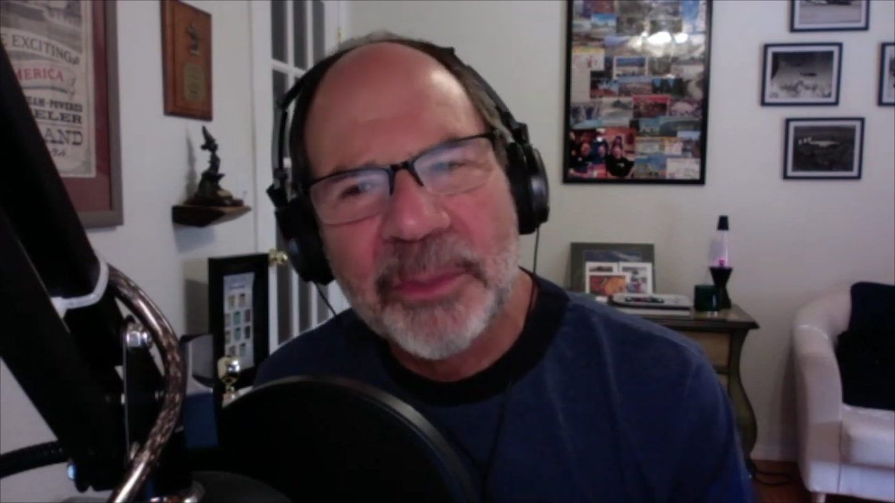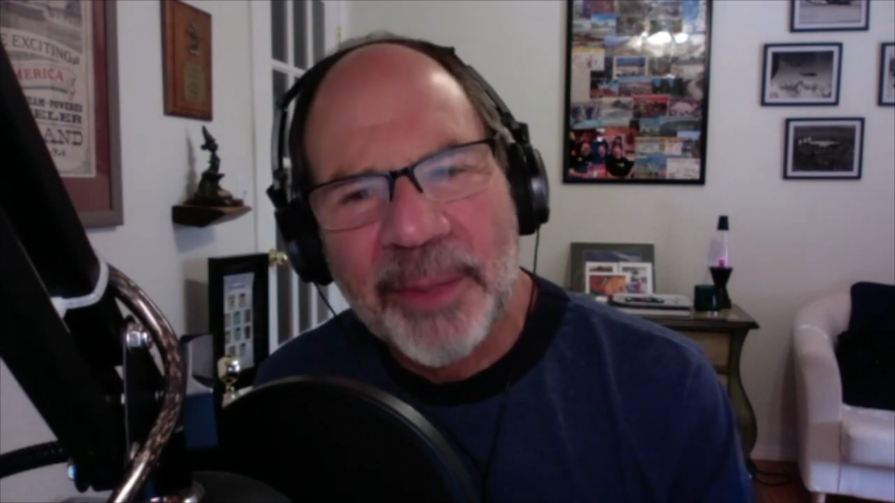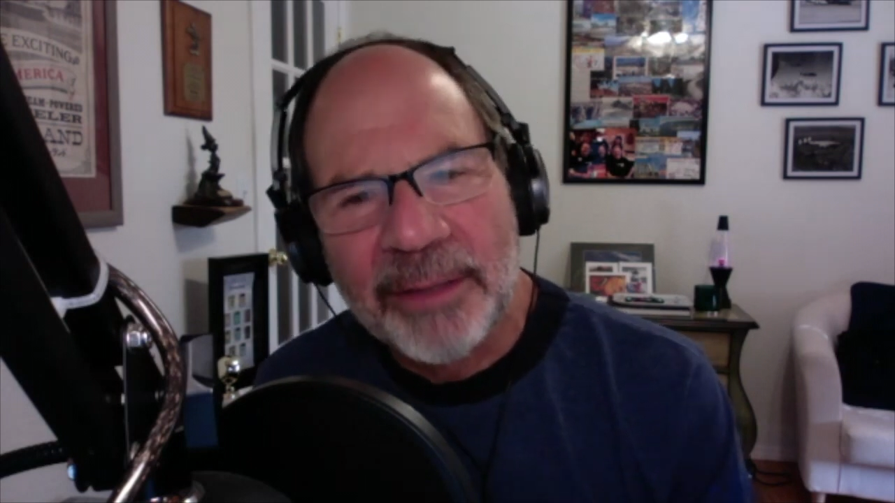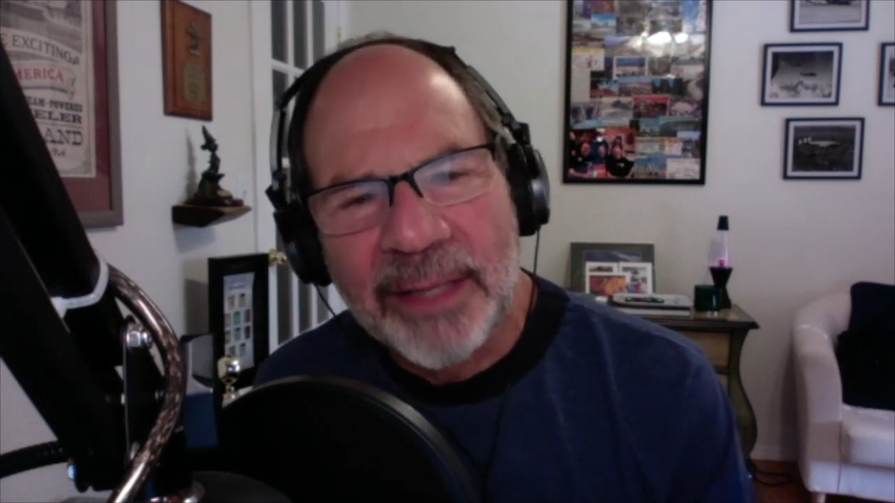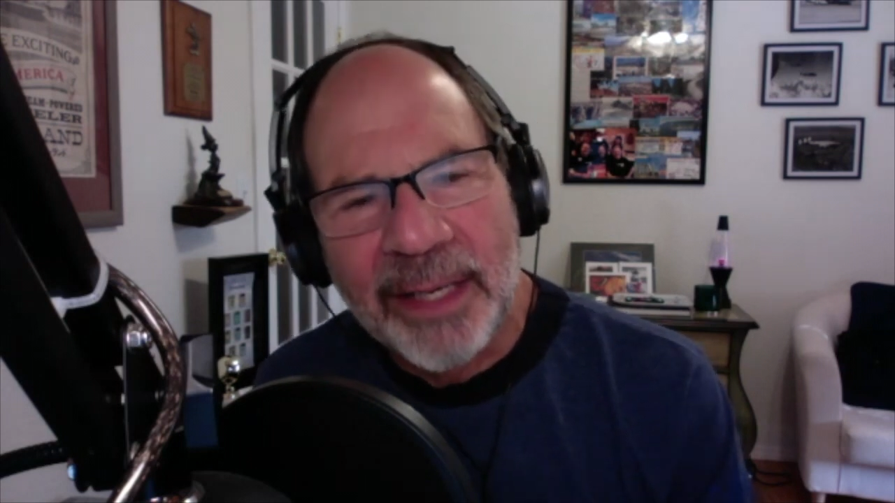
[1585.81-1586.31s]

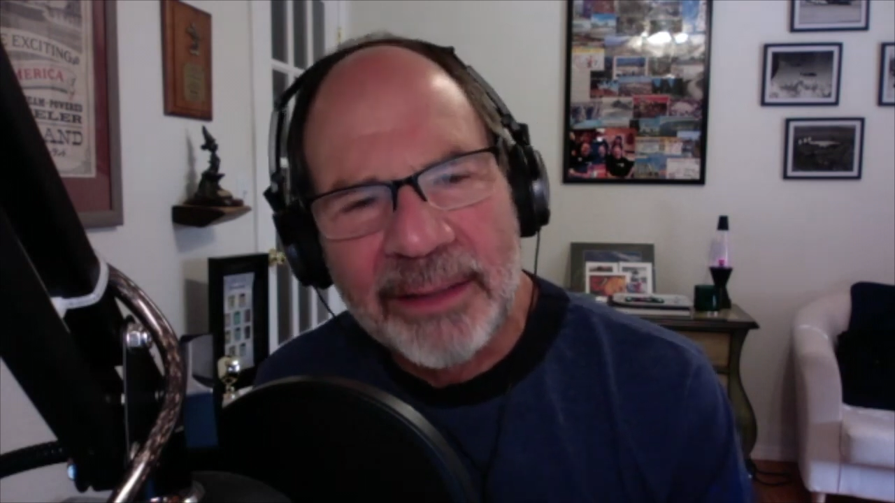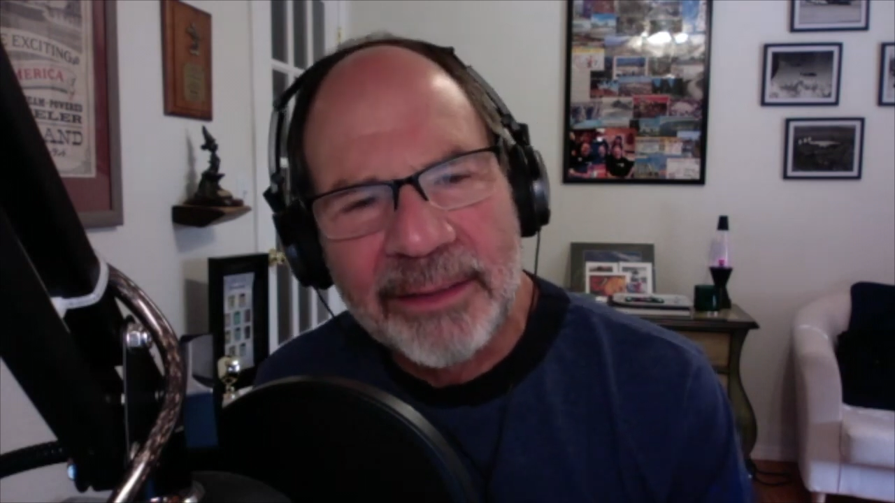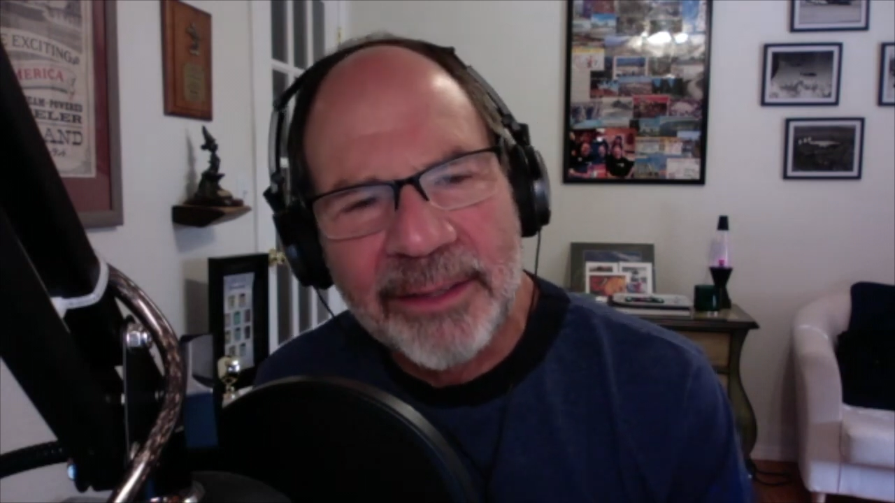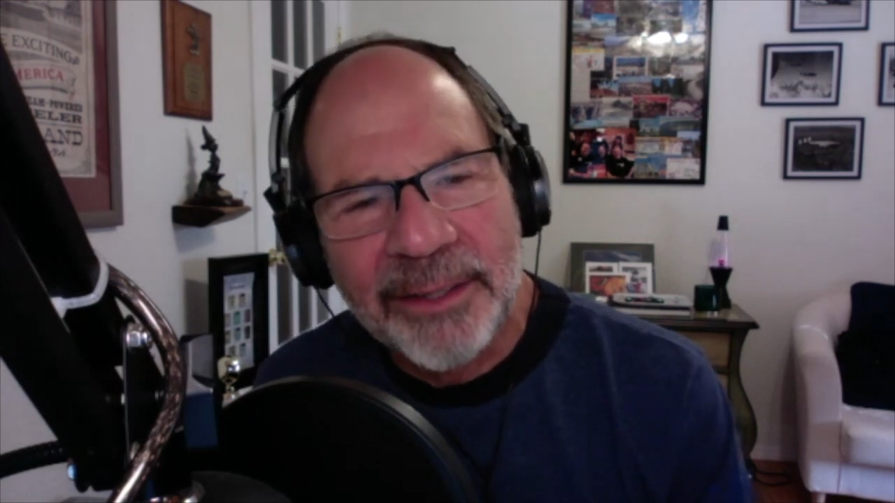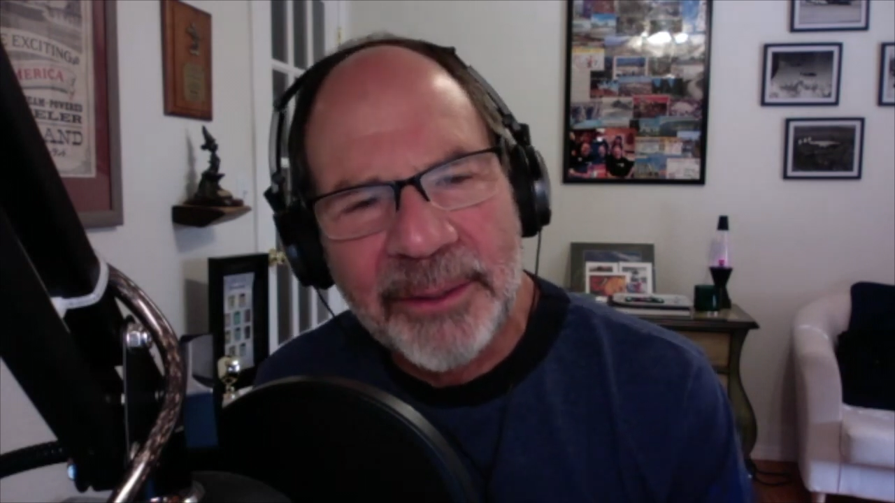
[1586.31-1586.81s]
about that.
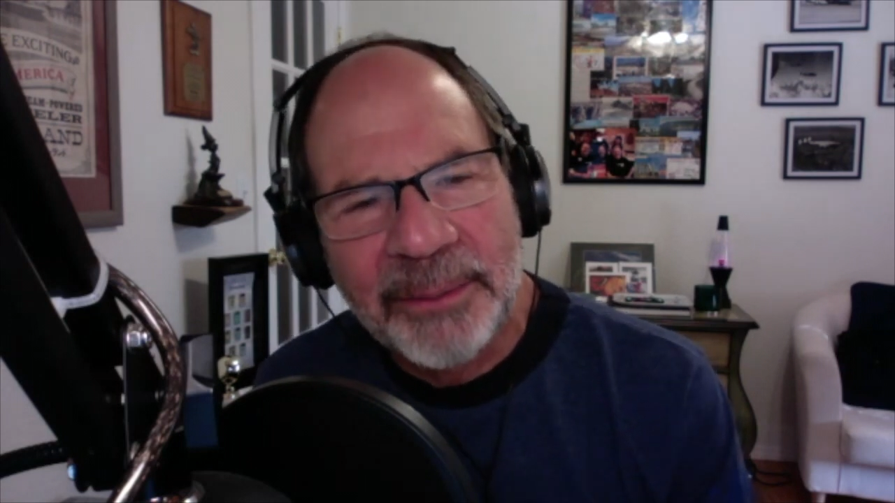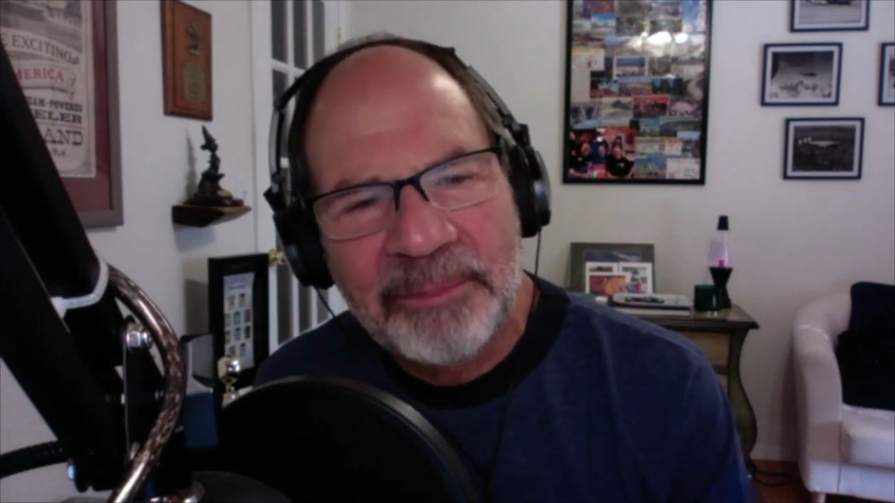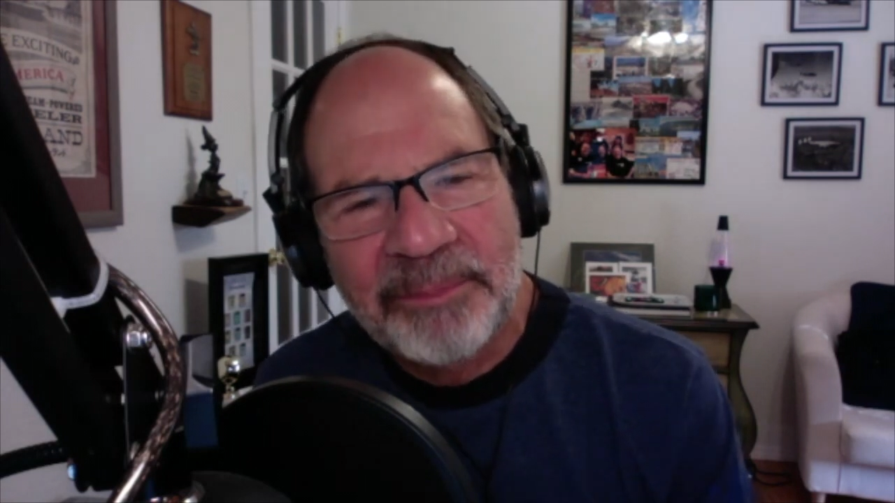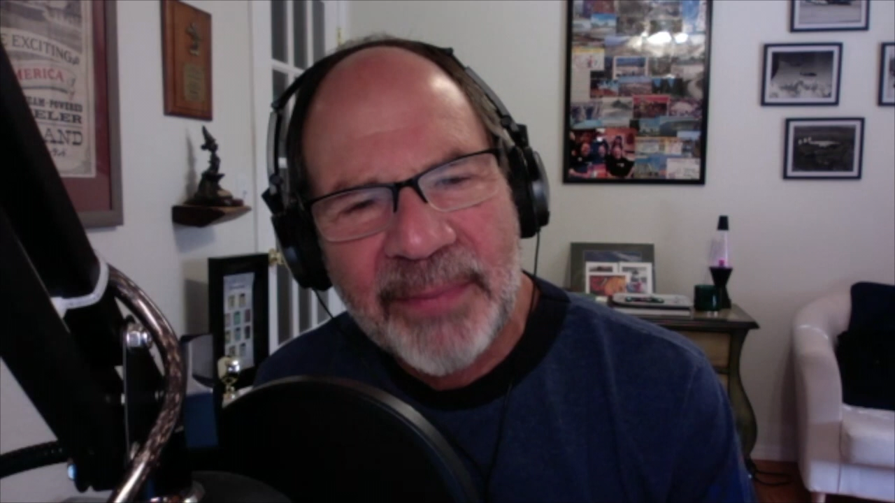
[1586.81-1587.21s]
Um,